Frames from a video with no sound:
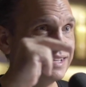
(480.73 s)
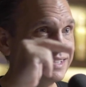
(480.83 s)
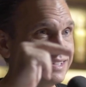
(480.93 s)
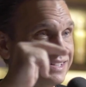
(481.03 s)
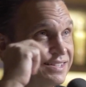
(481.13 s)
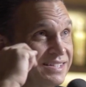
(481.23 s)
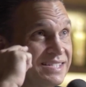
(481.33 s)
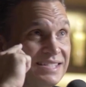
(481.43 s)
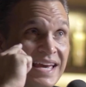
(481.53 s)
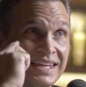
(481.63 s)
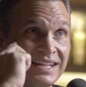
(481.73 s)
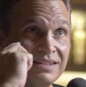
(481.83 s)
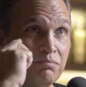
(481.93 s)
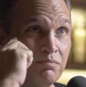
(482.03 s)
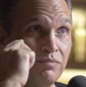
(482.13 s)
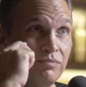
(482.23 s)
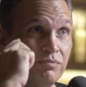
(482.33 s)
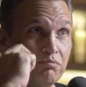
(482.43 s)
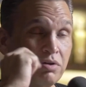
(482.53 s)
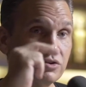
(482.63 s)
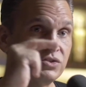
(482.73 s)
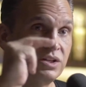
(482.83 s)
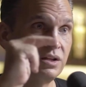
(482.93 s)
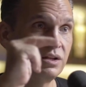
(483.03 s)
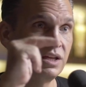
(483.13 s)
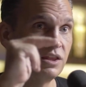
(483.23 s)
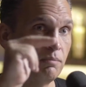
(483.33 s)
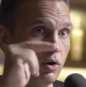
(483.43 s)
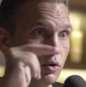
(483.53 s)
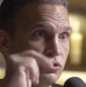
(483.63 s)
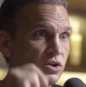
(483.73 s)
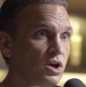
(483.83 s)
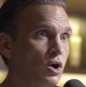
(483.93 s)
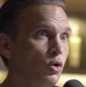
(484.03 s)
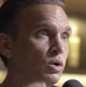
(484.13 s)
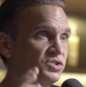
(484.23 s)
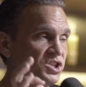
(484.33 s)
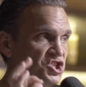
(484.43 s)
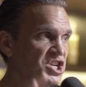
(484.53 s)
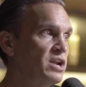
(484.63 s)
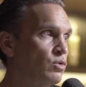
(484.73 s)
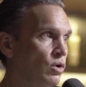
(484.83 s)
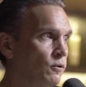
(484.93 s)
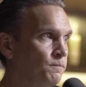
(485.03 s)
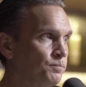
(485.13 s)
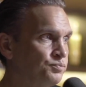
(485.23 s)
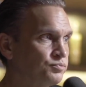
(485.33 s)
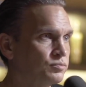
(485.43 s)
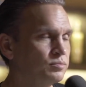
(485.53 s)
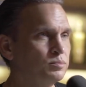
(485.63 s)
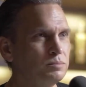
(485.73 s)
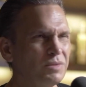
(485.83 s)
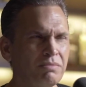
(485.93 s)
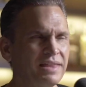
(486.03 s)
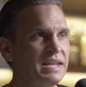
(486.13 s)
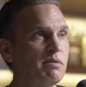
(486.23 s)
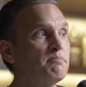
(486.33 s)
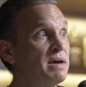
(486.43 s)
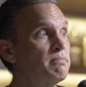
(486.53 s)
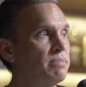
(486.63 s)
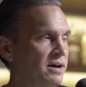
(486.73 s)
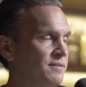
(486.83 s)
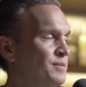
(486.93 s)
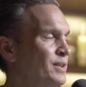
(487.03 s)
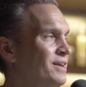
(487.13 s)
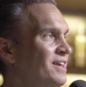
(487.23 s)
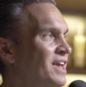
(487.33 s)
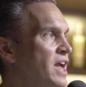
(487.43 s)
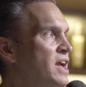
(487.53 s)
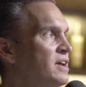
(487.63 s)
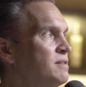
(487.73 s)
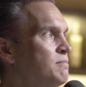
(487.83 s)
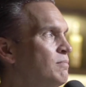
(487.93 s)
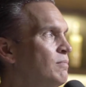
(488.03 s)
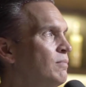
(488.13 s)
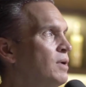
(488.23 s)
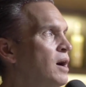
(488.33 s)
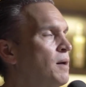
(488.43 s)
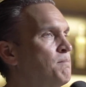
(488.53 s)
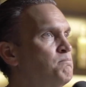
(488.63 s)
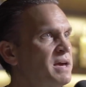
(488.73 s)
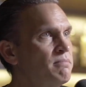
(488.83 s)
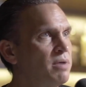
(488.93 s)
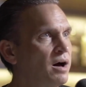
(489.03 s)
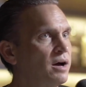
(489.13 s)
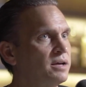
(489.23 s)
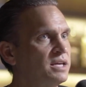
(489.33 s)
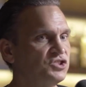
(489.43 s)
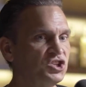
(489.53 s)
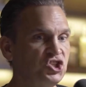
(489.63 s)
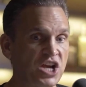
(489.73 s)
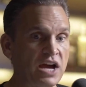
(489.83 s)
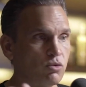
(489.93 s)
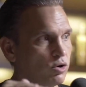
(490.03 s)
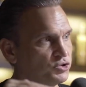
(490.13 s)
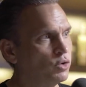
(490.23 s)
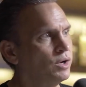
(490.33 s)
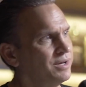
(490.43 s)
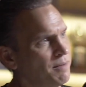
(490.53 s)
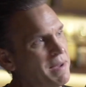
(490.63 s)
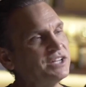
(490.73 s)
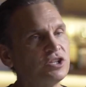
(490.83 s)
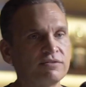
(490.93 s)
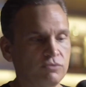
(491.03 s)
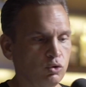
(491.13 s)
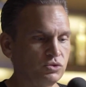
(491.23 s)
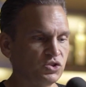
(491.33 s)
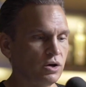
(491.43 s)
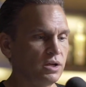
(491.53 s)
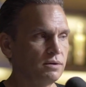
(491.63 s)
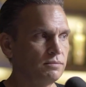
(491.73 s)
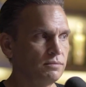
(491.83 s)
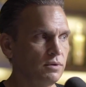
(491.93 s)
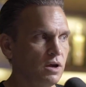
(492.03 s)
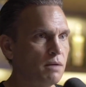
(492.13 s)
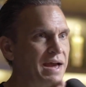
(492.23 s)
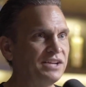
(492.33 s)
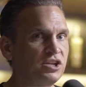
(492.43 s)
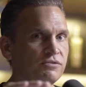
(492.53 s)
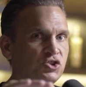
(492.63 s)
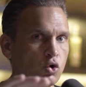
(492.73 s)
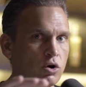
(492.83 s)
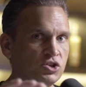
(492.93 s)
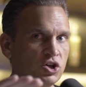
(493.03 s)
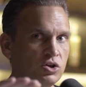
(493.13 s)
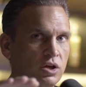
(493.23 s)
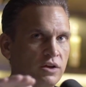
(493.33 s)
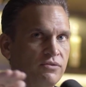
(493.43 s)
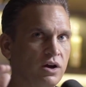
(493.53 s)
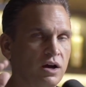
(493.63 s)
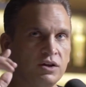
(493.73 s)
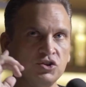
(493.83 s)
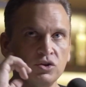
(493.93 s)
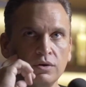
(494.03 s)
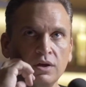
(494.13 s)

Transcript: the the second person in the polls was a general by the name of Bemba. And uh, Bemba is a general. So imagine if, oh, sorry. Imagine if George, if, uh,